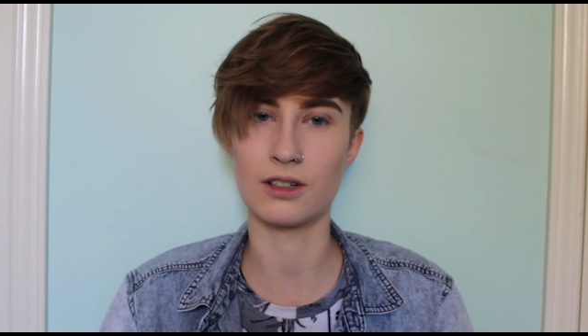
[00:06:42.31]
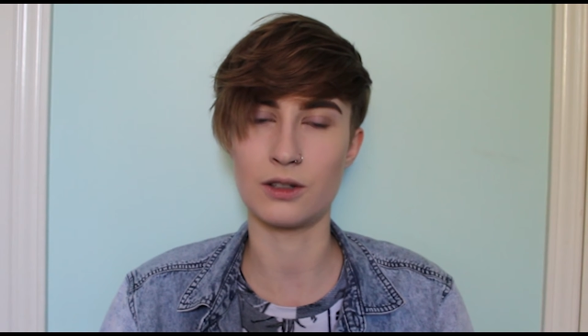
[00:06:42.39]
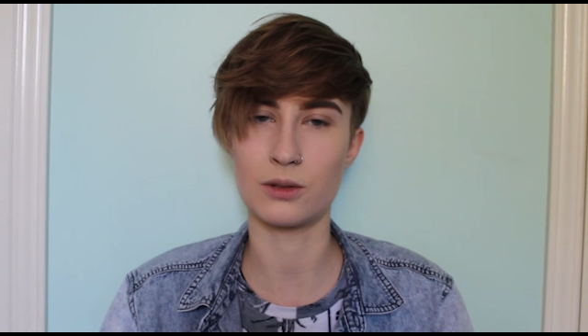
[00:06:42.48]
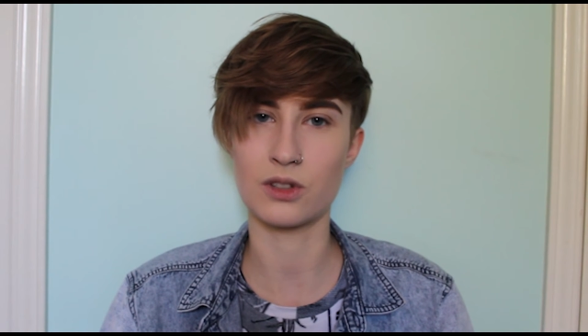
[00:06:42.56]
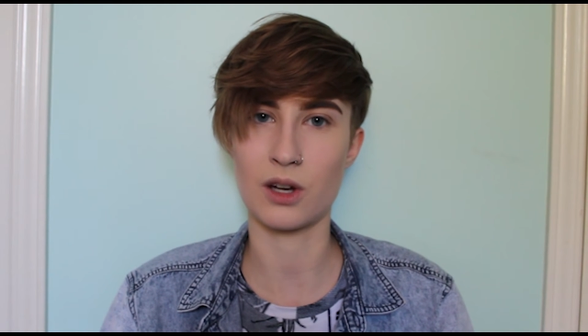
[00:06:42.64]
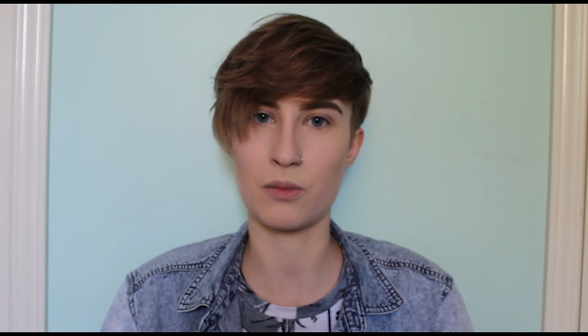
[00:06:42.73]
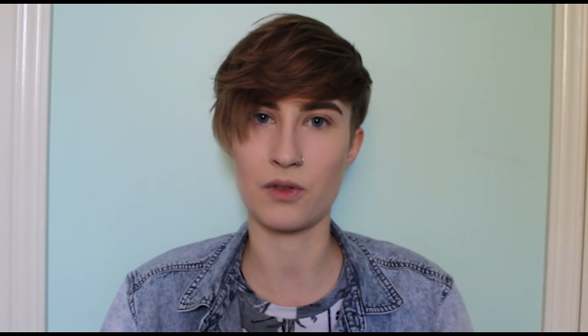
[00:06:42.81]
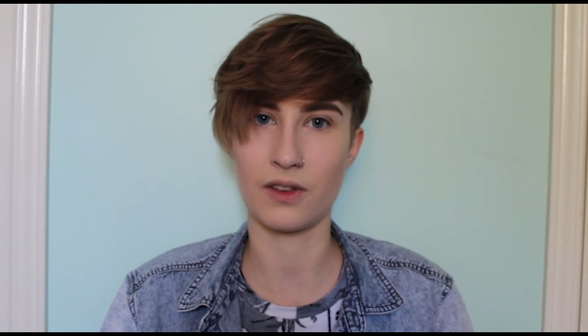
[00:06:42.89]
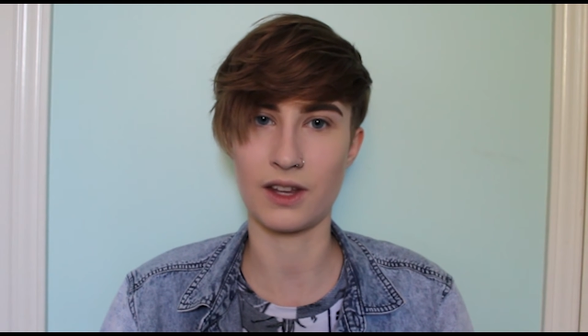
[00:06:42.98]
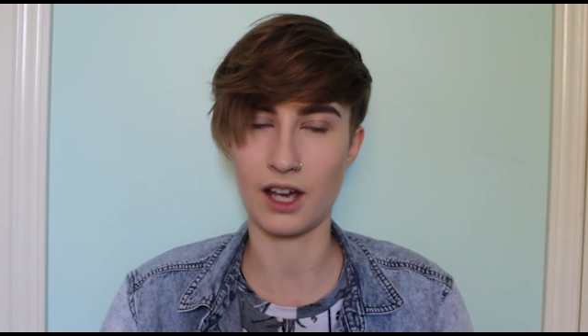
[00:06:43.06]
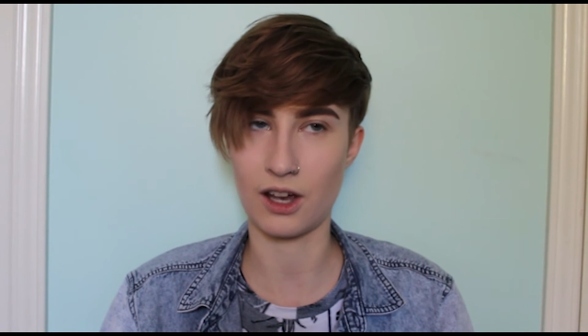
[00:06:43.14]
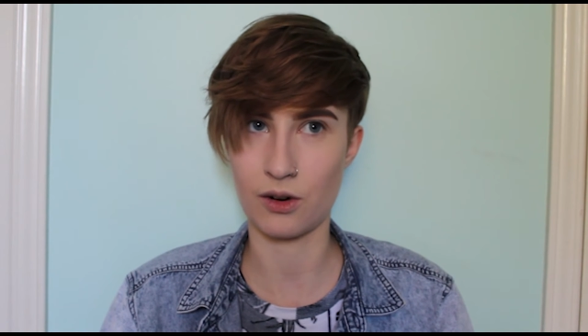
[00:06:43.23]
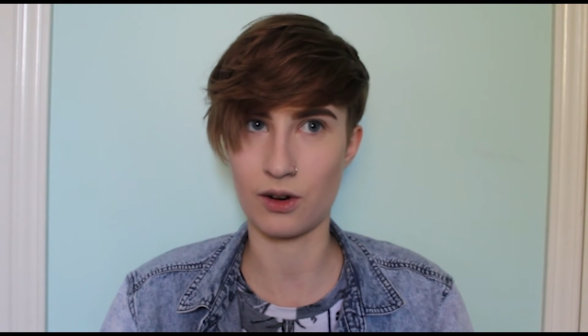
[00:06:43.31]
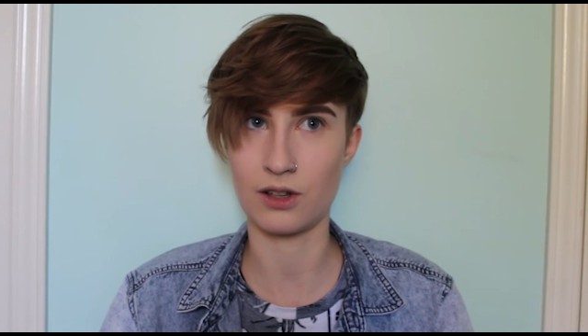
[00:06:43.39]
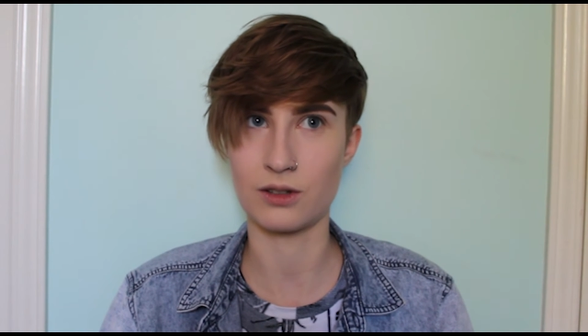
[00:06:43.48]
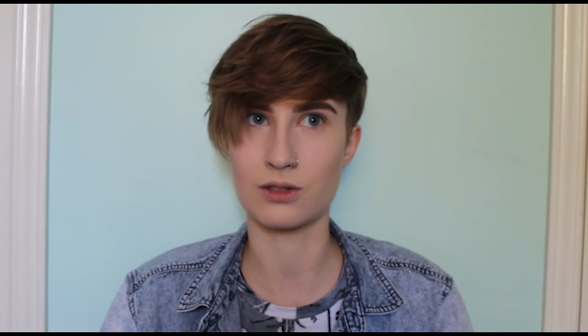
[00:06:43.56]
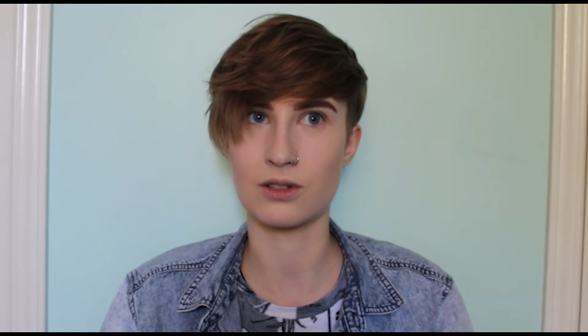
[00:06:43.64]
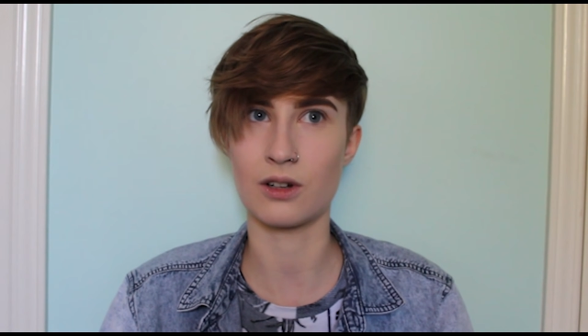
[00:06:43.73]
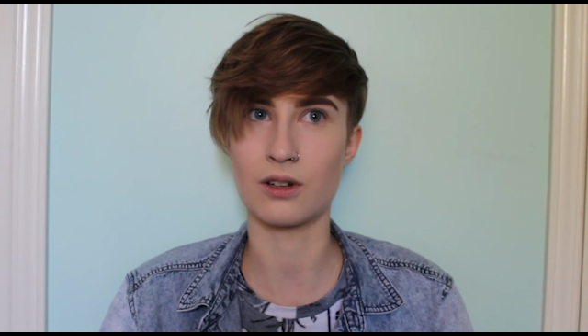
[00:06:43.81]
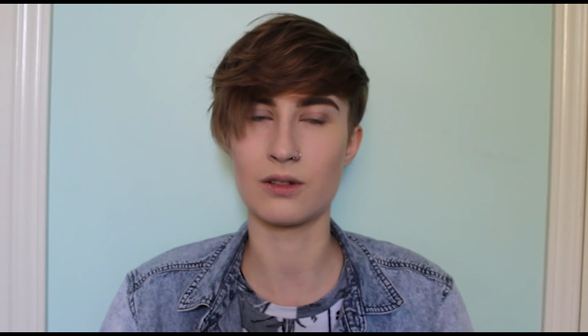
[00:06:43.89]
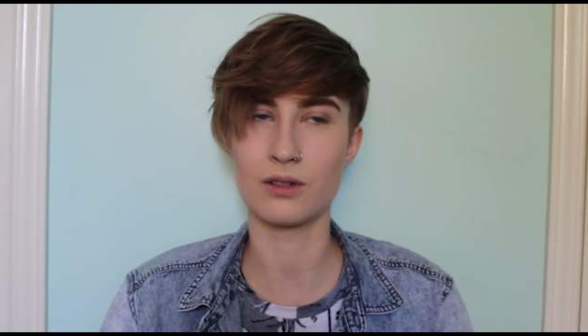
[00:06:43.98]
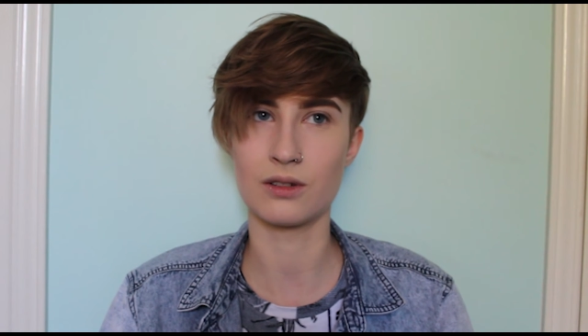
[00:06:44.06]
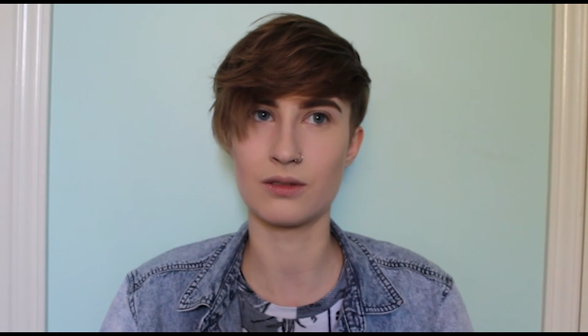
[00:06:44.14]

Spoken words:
and you stop feeling angry and you start